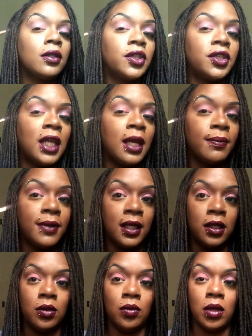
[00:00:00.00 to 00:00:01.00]
shape that
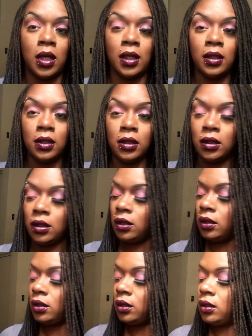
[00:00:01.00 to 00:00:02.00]
you want
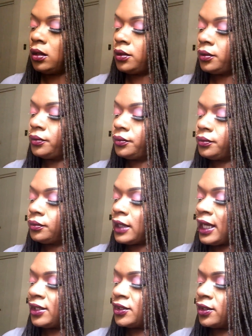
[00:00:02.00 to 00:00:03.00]

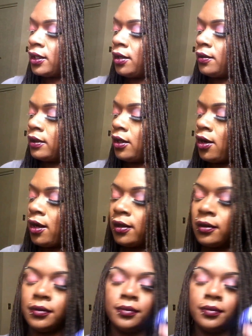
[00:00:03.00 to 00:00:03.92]
as you go along.